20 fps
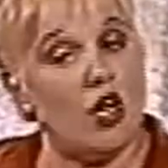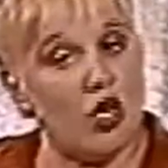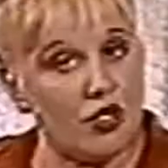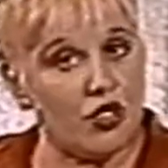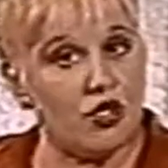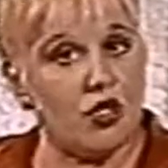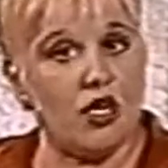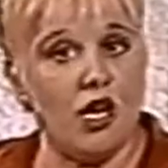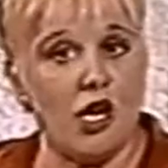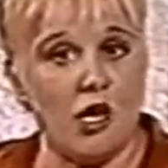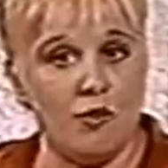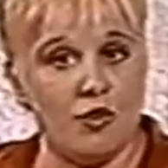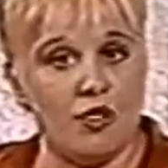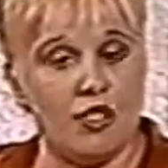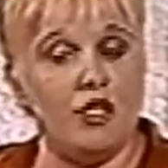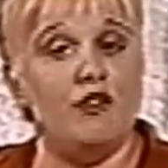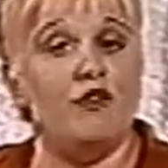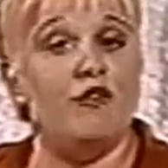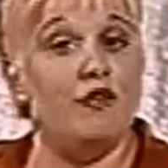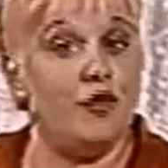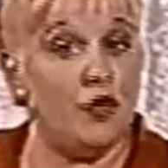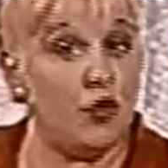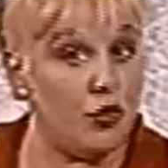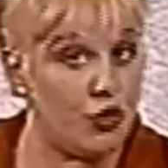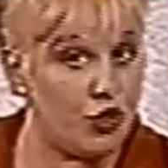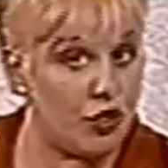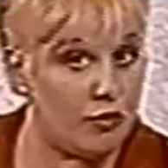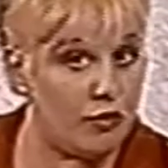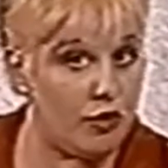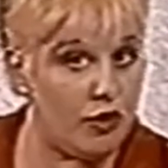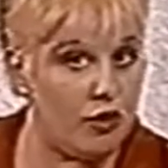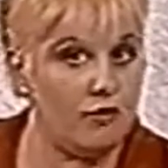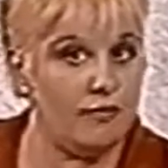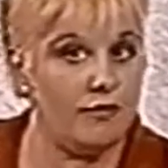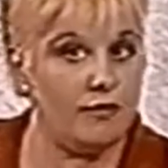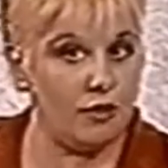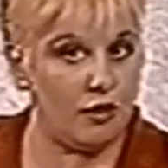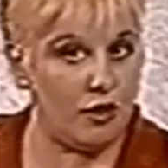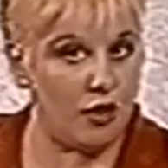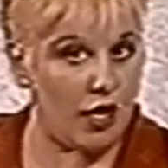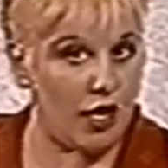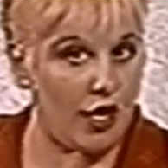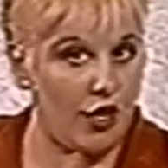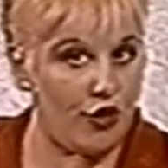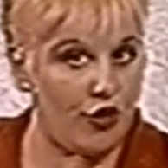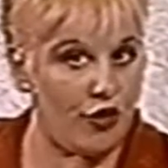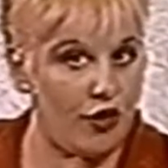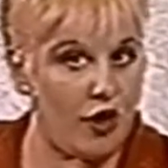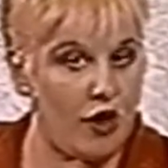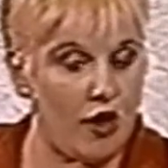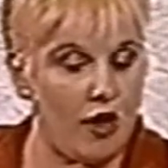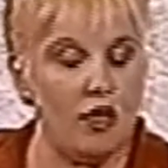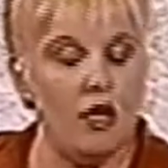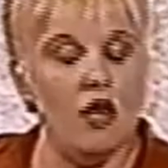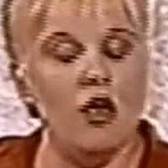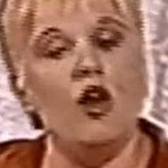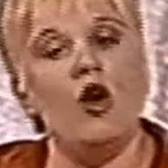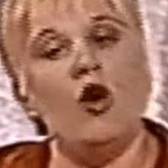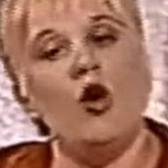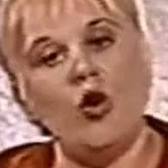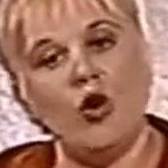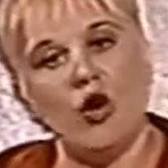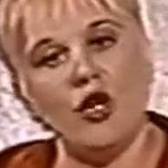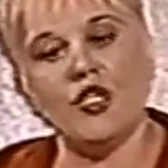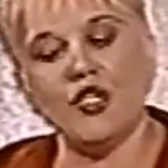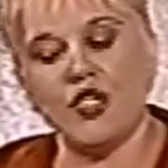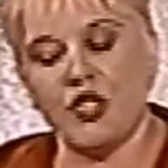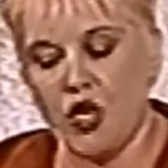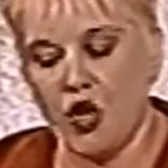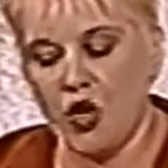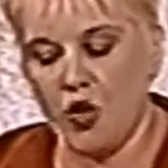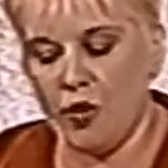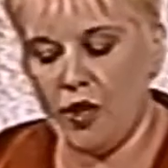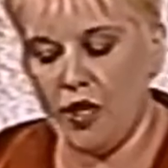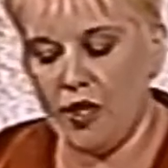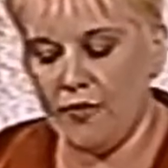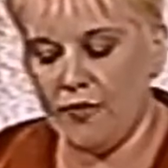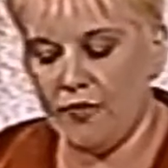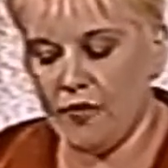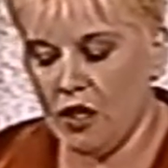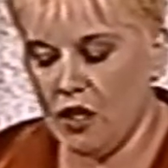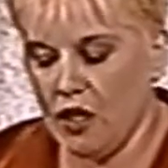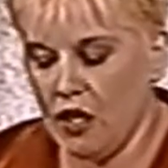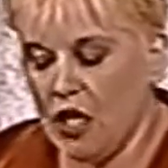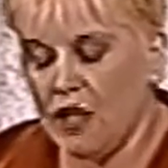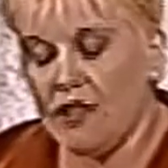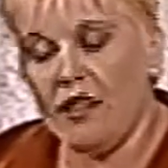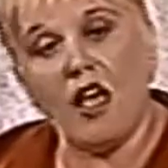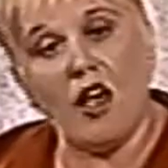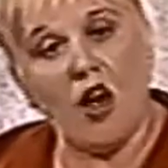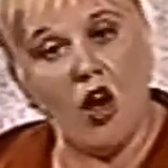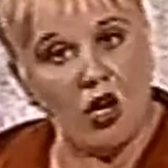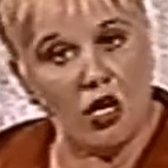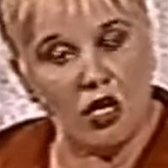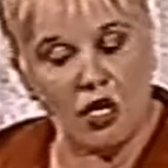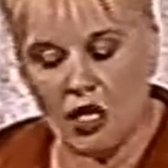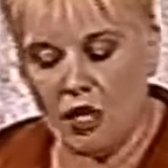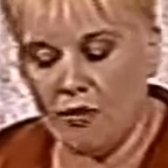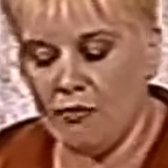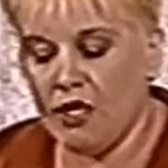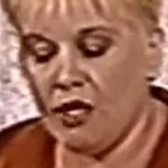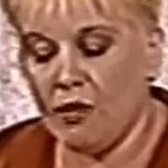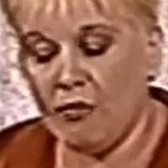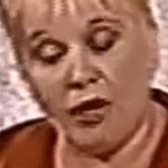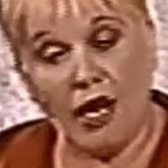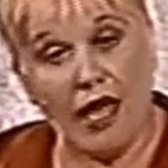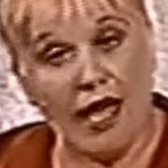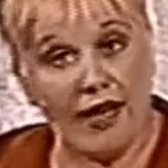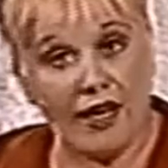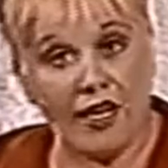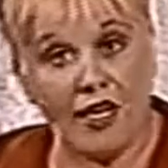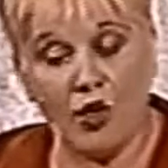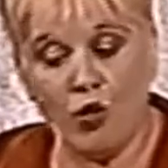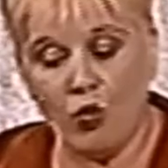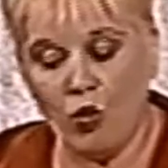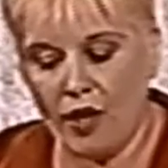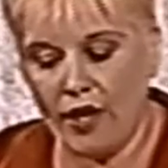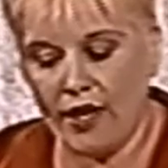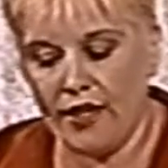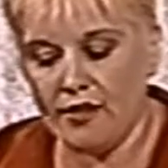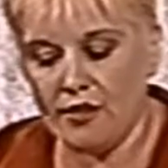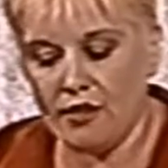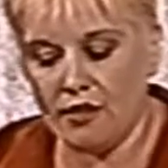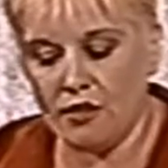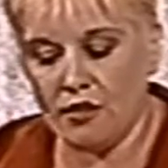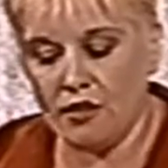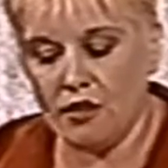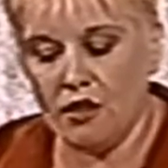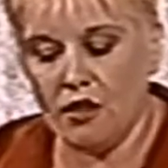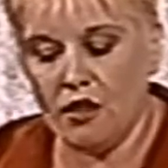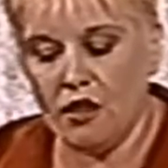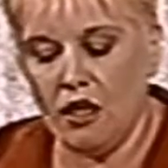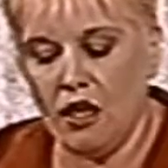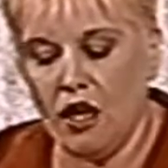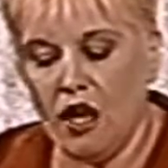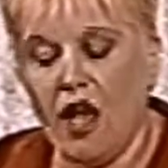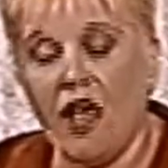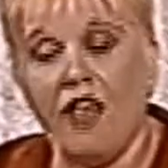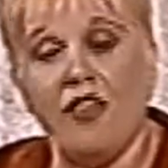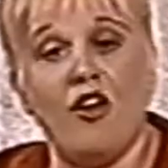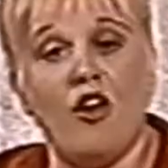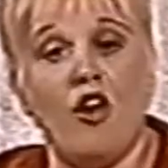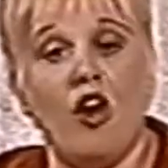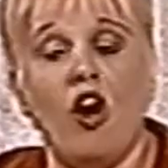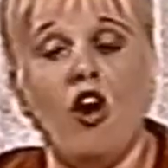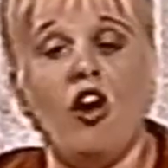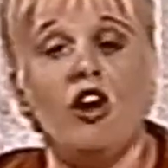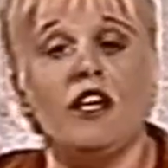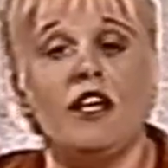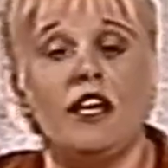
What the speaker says: also comes in fusible, iron-on, or sew-in. They all come in a black and a white, and they're all